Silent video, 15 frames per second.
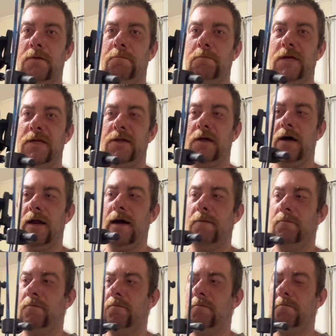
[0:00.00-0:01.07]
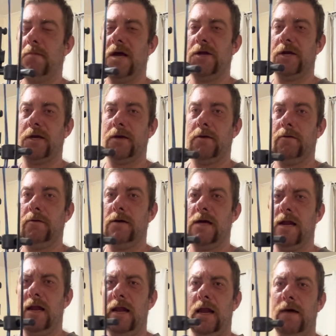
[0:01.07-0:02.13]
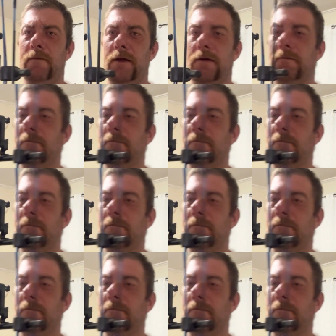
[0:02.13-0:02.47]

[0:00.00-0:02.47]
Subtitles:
Pins light up, magic, lovely.